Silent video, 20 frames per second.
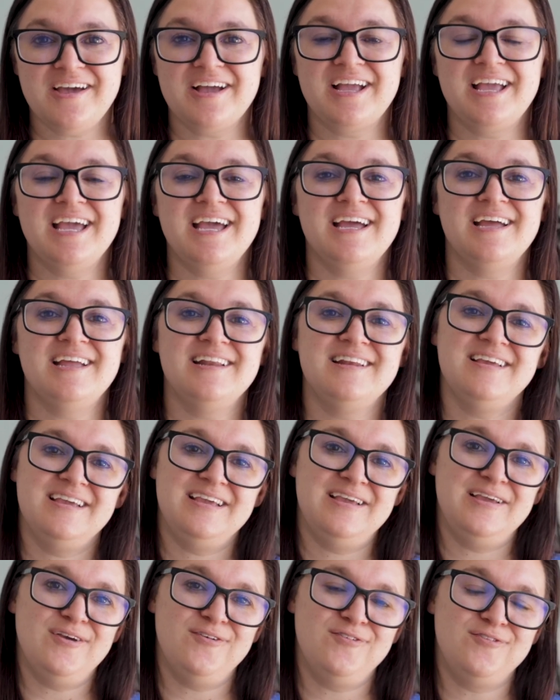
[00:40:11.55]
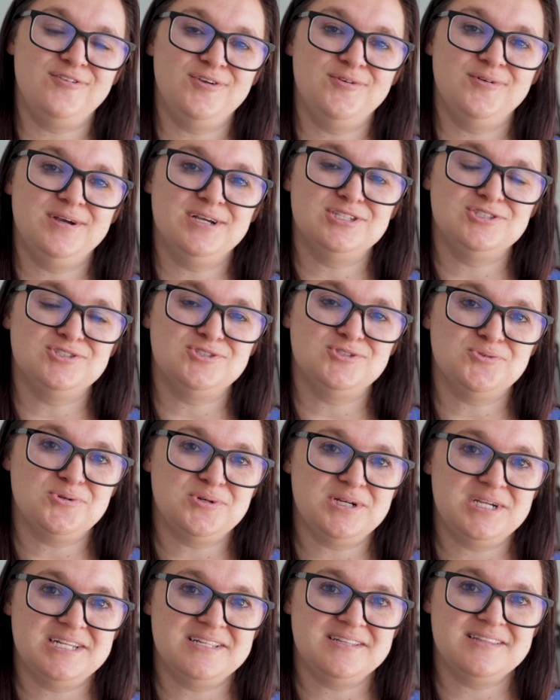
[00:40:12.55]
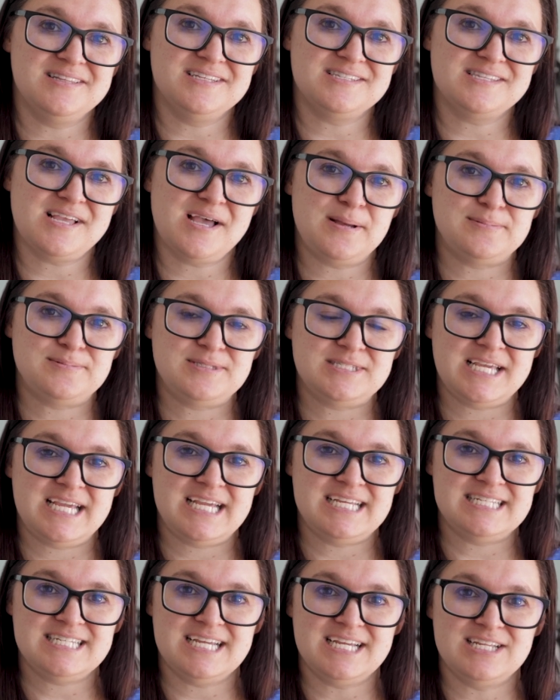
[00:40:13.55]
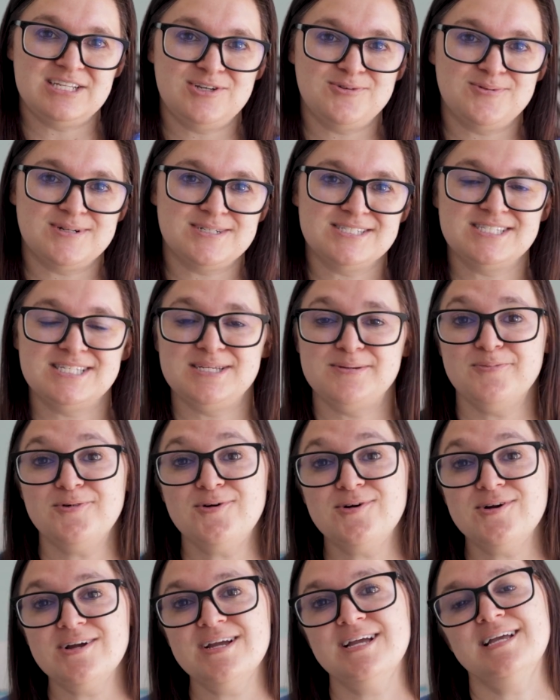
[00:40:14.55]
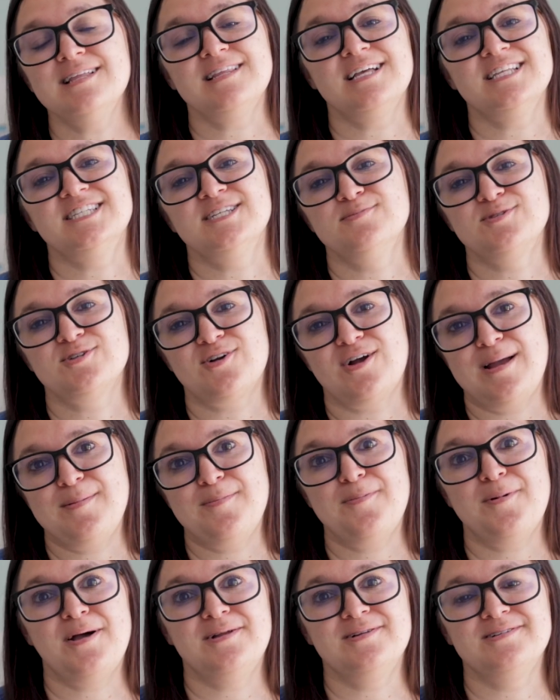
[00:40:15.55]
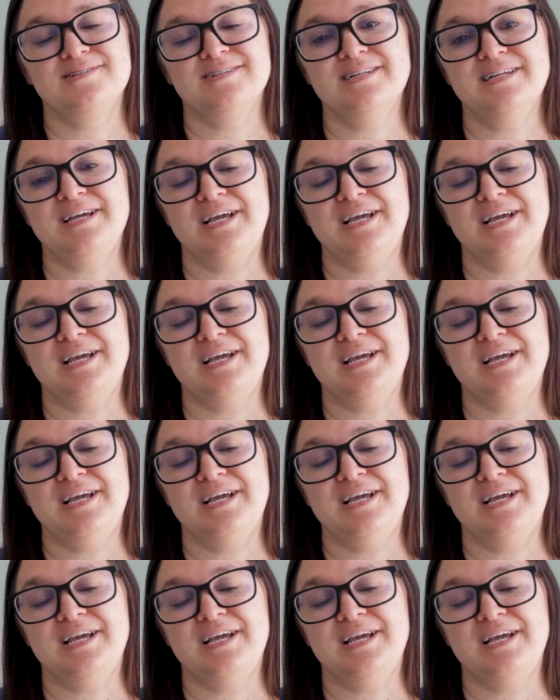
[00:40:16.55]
Again, if you enjoyed this update and you want to see more, hit that subscribe button.